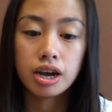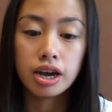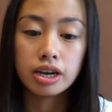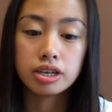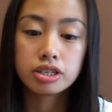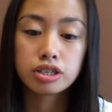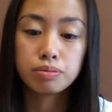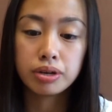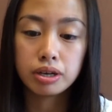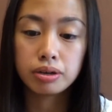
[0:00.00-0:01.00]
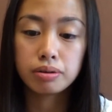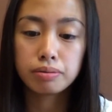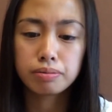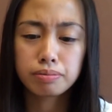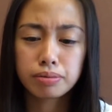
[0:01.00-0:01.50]
and is to
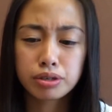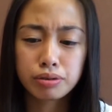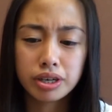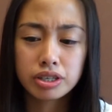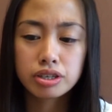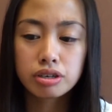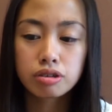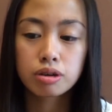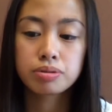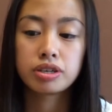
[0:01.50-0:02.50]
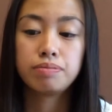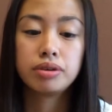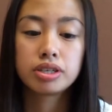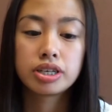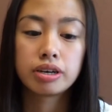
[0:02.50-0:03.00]
be between two groups of
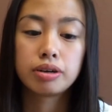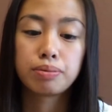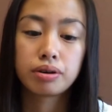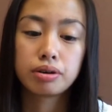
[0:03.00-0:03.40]
military